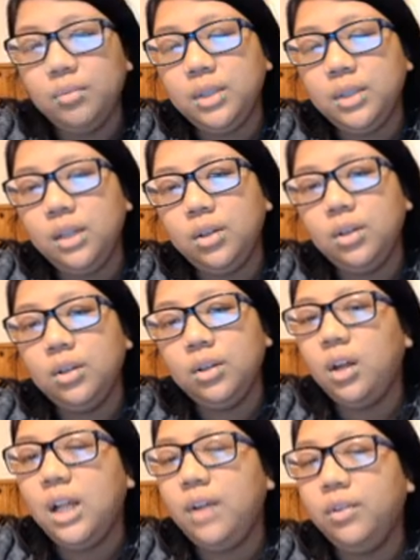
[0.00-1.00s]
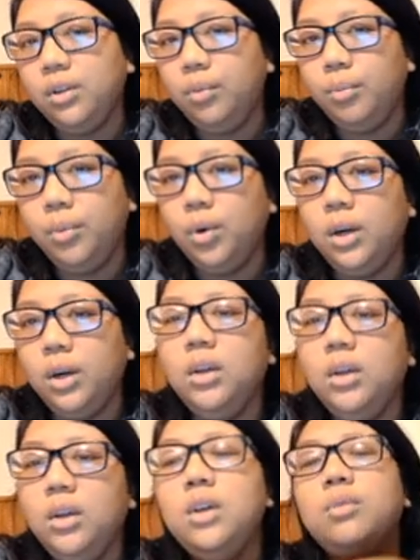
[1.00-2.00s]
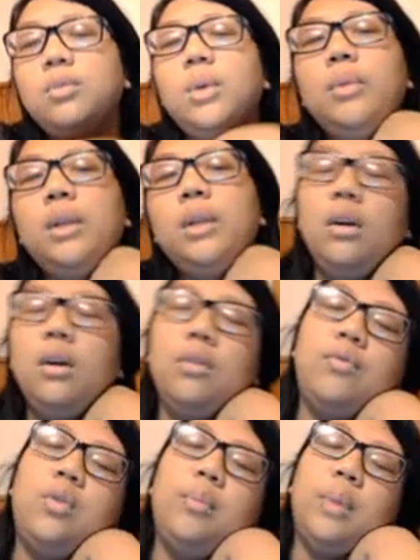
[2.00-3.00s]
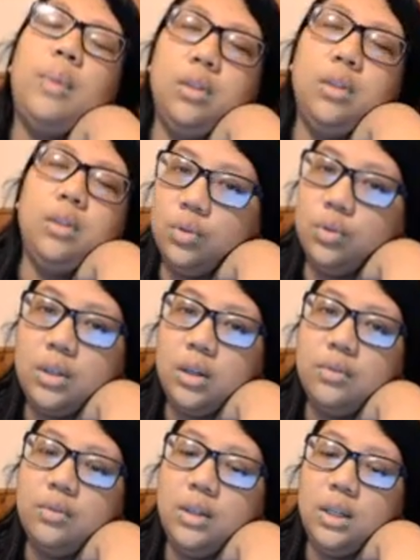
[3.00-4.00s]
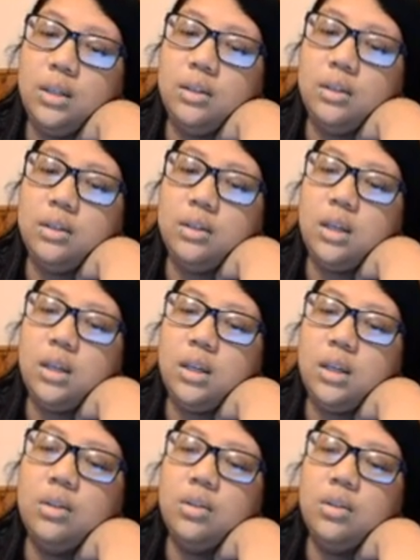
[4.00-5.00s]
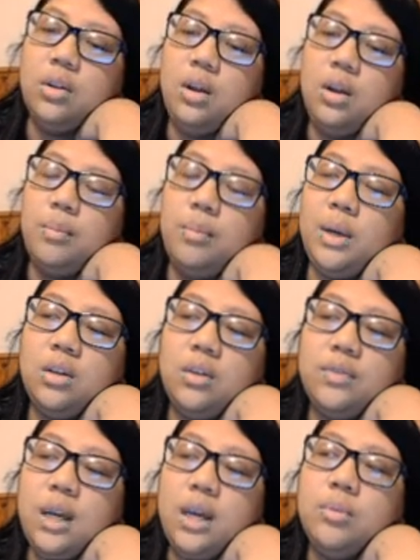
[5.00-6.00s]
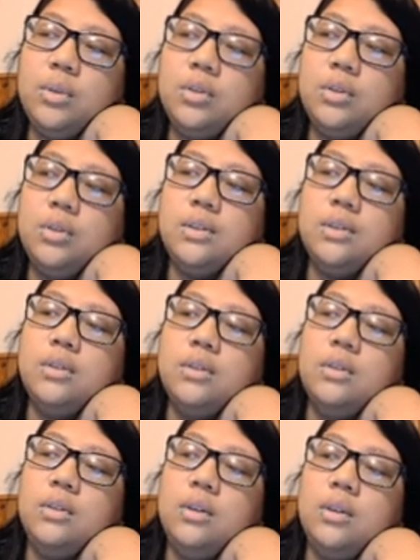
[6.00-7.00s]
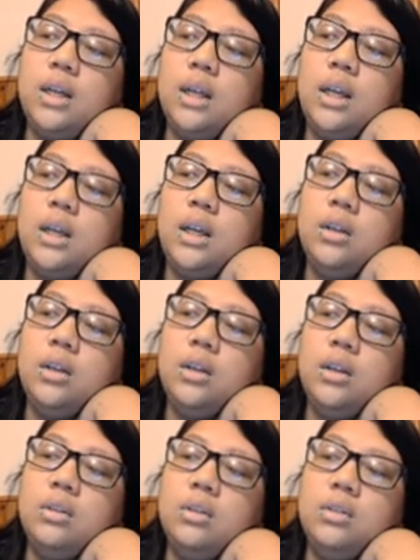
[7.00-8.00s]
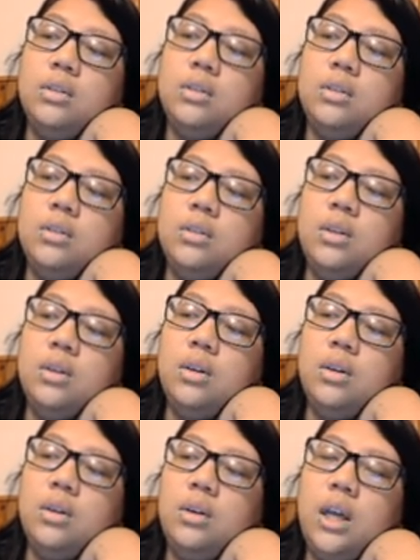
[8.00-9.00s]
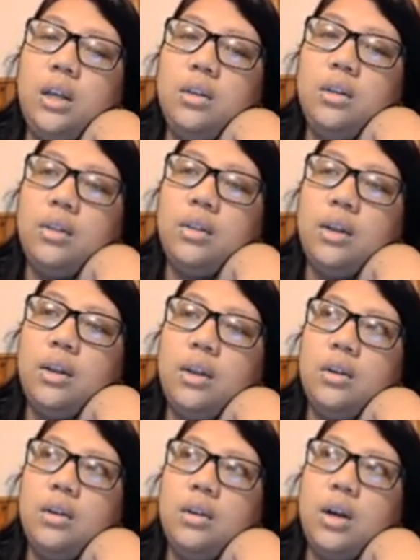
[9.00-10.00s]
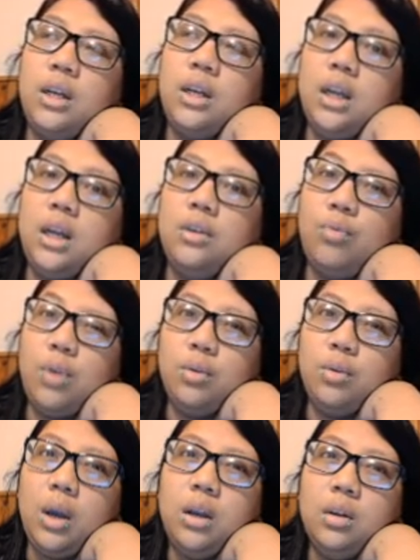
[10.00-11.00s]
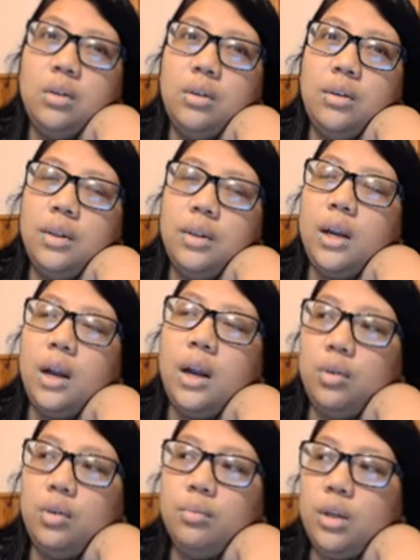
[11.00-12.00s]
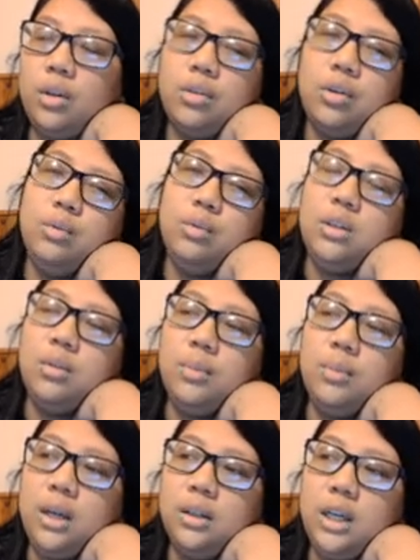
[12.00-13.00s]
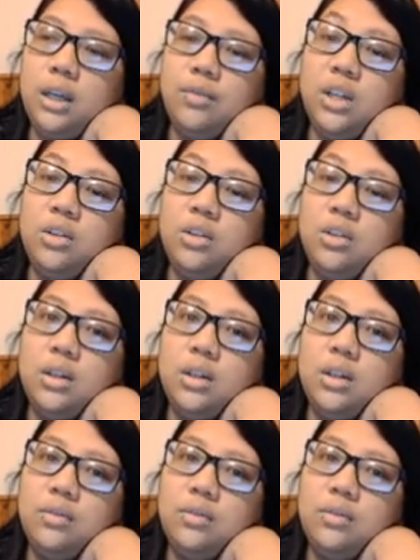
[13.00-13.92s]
here. I'll have a little more. So my plan for my local stuff is like my stuffed animals that I get in, anything that I get in right away that I know I'm going to throw into my like vendor stuff.